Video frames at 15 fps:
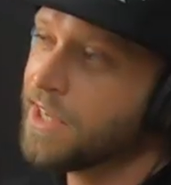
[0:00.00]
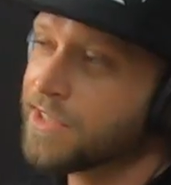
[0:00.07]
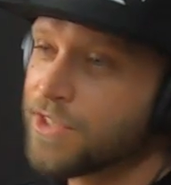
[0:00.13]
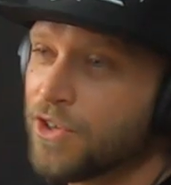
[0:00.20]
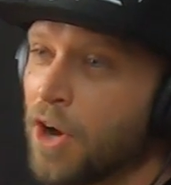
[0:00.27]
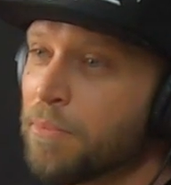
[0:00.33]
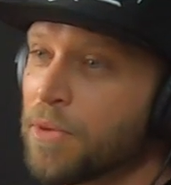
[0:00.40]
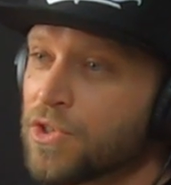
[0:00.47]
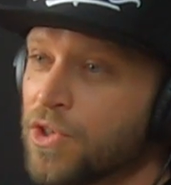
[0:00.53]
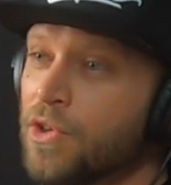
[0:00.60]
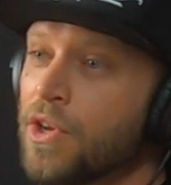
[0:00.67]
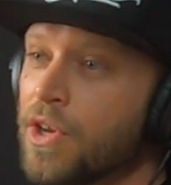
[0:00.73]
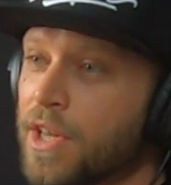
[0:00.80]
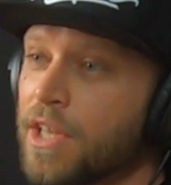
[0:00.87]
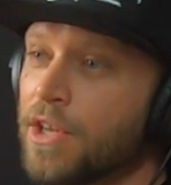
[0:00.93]
it as an
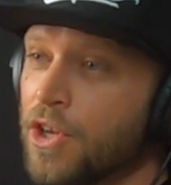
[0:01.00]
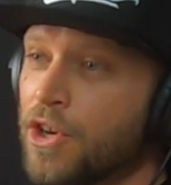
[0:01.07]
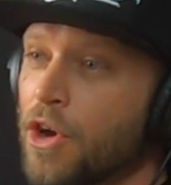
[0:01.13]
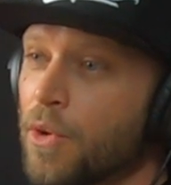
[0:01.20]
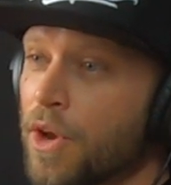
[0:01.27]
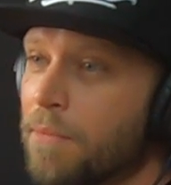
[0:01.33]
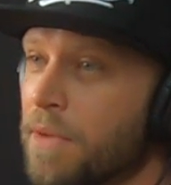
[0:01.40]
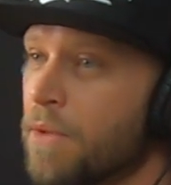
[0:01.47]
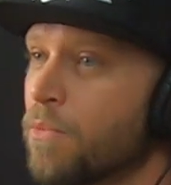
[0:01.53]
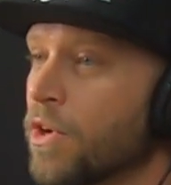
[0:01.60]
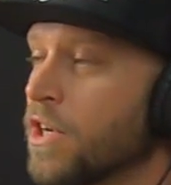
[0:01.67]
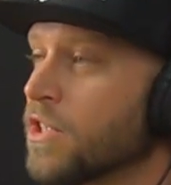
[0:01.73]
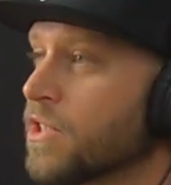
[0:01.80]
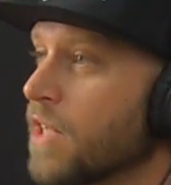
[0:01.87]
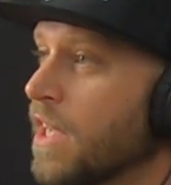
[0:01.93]
opportunity, you know what I mean?
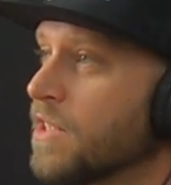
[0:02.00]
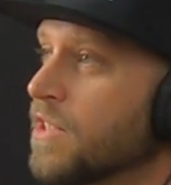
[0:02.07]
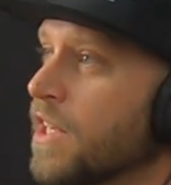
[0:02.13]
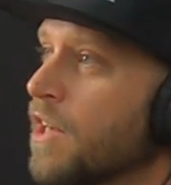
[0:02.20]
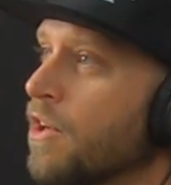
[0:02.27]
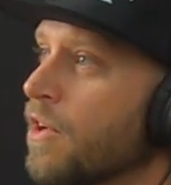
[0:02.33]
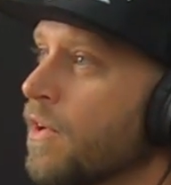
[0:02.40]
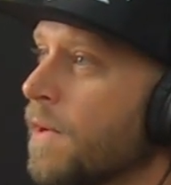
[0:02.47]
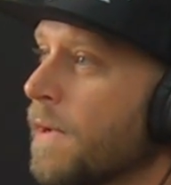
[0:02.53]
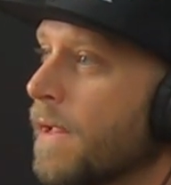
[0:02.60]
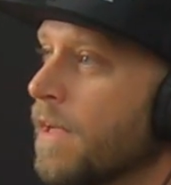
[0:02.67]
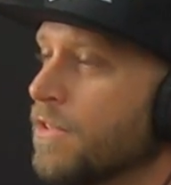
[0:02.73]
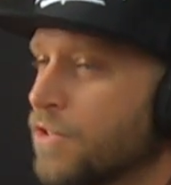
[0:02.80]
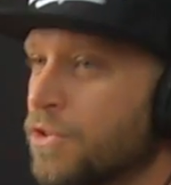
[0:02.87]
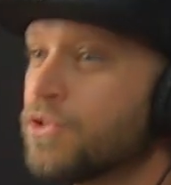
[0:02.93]
Whereas is here
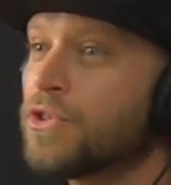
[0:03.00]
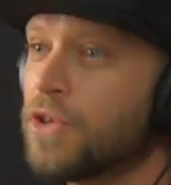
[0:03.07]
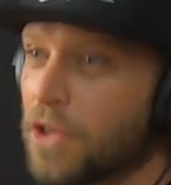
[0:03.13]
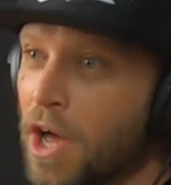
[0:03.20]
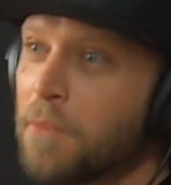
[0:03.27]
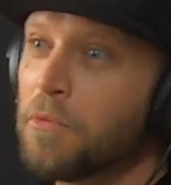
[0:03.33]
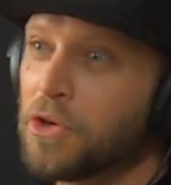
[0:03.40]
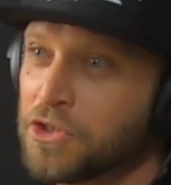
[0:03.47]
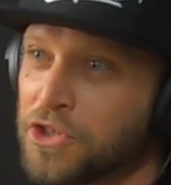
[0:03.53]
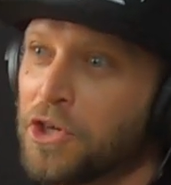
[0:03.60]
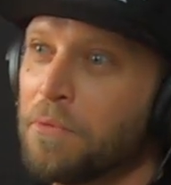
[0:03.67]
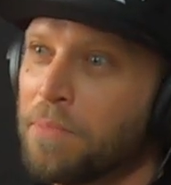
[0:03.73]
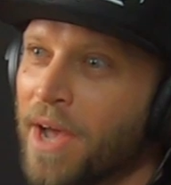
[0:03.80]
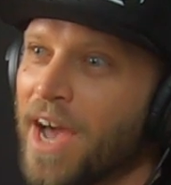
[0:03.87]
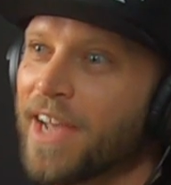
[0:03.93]
dudes are a lot more
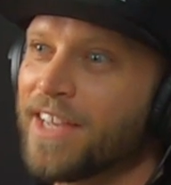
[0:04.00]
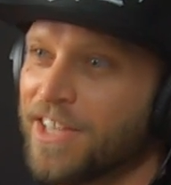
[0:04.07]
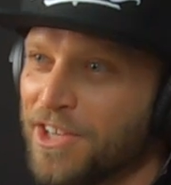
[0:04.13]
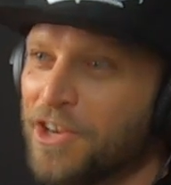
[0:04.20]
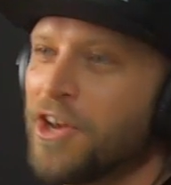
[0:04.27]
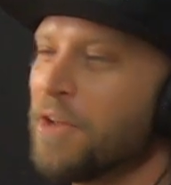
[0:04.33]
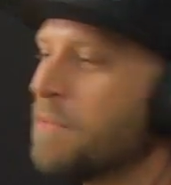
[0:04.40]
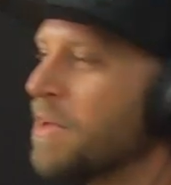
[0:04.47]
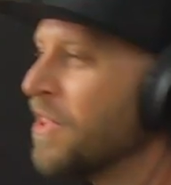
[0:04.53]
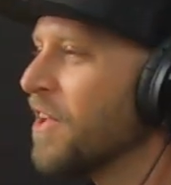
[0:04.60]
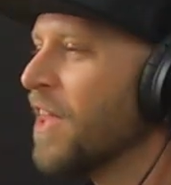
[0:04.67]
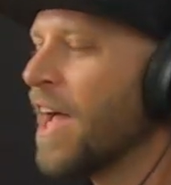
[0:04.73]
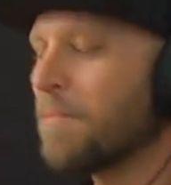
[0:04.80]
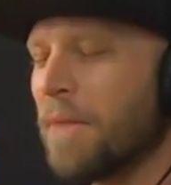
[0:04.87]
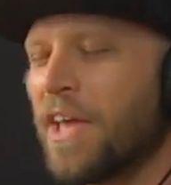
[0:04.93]
chill back. You know what I mean?
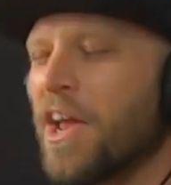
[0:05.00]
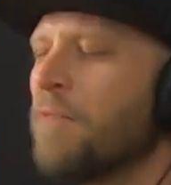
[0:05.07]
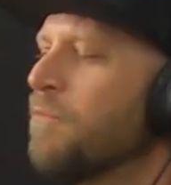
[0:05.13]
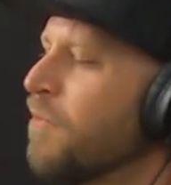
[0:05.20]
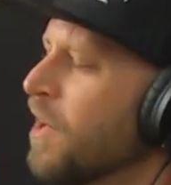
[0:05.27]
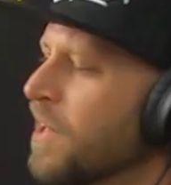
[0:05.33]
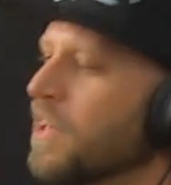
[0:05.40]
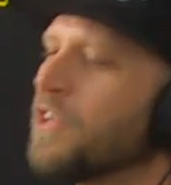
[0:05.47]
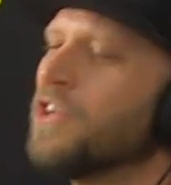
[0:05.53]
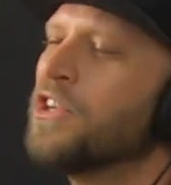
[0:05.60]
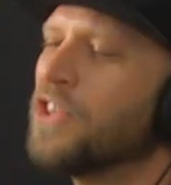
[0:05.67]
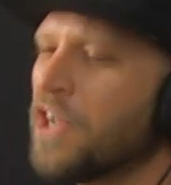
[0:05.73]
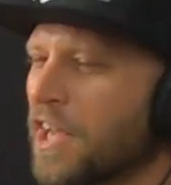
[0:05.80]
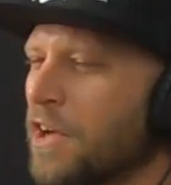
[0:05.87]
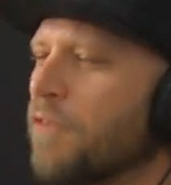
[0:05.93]
They're like, man, I'm fucking
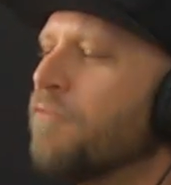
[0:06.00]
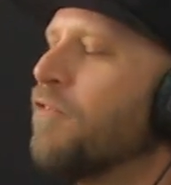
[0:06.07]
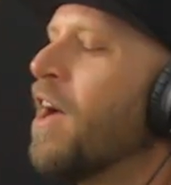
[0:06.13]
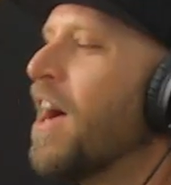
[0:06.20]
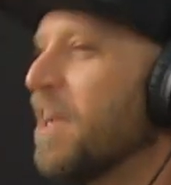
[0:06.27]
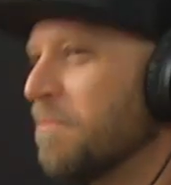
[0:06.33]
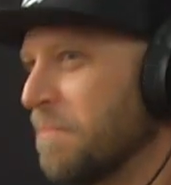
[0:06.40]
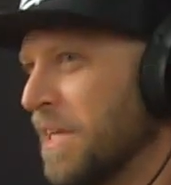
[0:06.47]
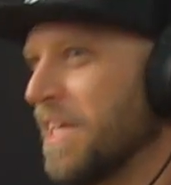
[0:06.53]
good. They're gonna find